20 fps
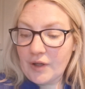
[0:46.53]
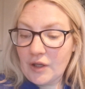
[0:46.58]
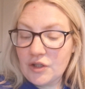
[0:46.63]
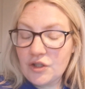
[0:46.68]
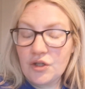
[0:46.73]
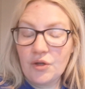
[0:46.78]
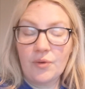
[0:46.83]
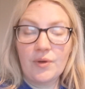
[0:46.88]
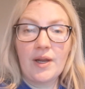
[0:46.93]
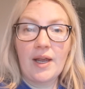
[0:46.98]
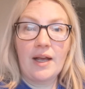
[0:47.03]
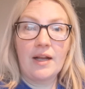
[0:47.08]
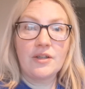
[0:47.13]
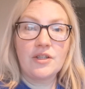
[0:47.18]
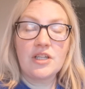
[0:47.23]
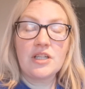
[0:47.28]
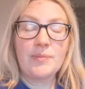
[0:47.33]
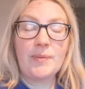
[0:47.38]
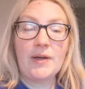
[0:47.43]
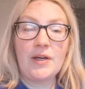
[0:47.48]
So yeah,
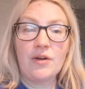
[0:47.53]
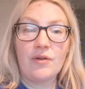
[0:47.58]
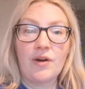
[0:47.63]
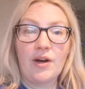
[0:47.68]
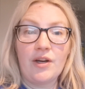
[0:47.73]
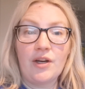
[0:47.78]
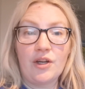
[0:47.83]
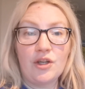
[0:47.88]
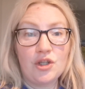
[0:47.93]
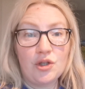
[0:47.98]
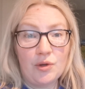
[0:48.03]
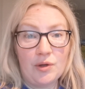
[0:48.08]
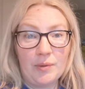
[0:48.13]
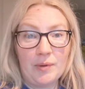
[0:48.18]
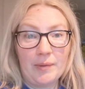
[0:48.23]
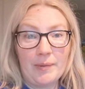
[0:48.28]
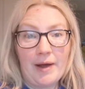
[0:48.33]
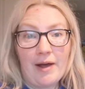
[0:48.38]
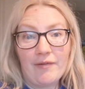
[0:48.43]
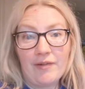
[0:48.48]
I'll just spin you around and show
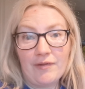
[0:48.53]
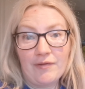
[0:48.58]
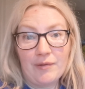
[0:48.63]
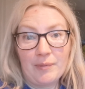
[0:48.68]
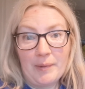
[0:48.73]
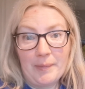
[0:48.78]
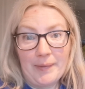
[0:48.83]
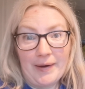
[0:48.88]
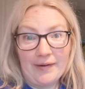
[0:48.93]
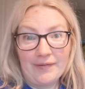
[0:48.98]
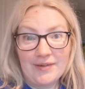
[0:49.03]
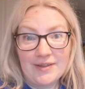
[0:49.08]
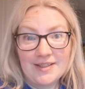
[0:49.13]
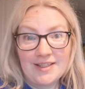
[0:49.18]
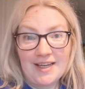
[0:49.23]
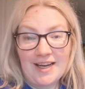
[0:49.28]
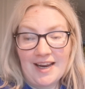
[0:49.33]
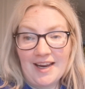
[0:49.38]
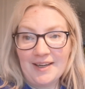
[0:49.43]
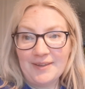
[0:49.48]
you what I'm having for my
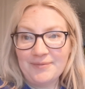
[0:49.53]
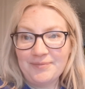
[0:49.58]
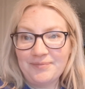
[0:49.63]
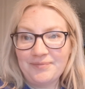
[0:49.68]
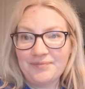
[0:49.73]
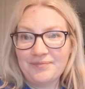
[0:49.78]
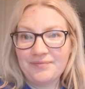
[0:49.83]
breakfast today.